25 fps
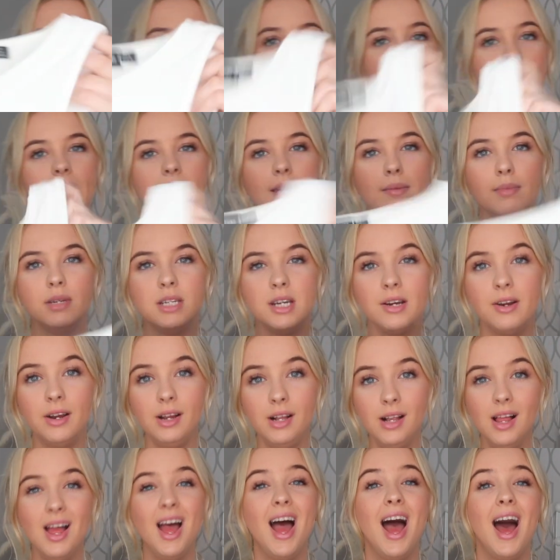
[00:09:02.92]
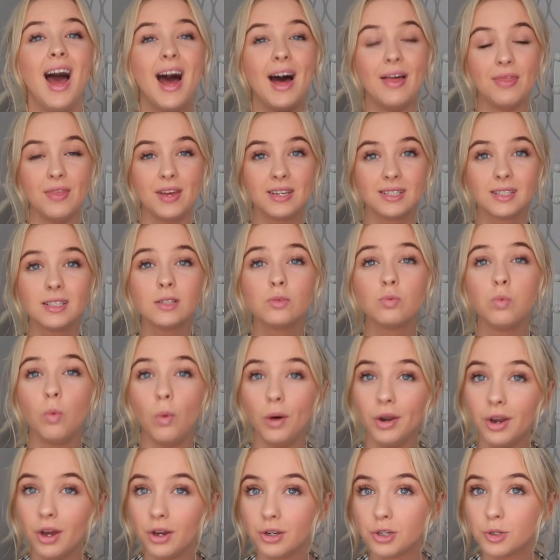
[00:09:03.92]
slinky material and this is
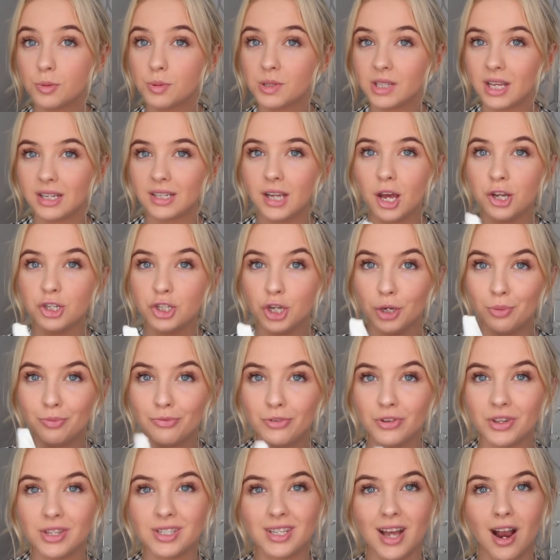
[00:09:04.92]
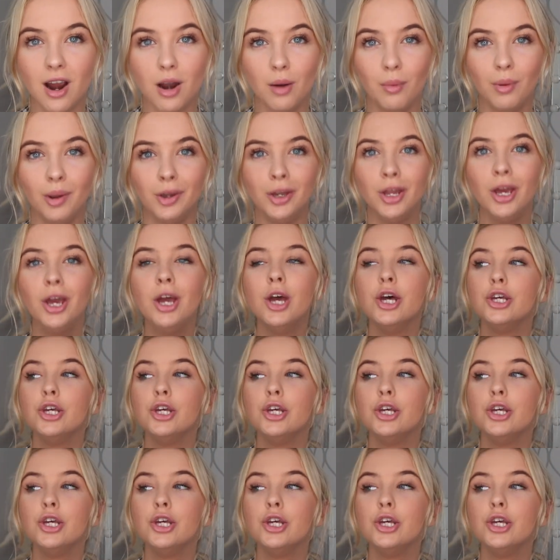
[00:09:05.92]
100% a dupe for the Zara one.